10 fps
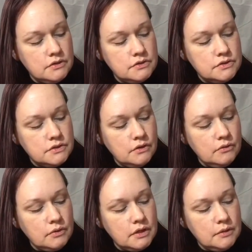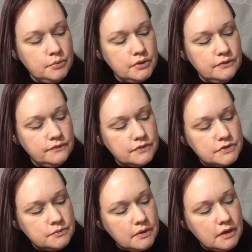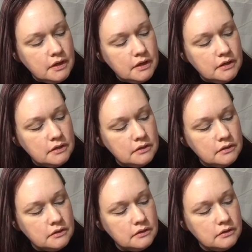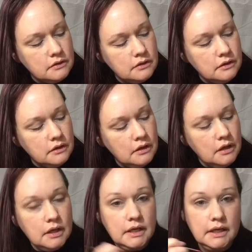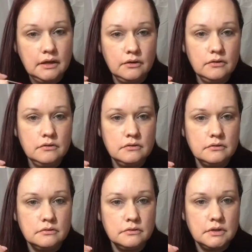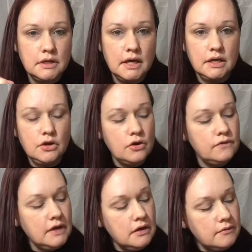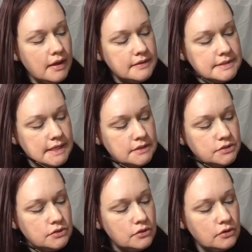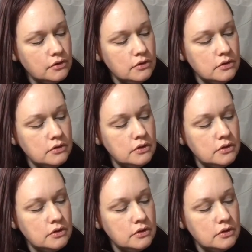So we're going to put the first one here, kind of curving it around the center curl.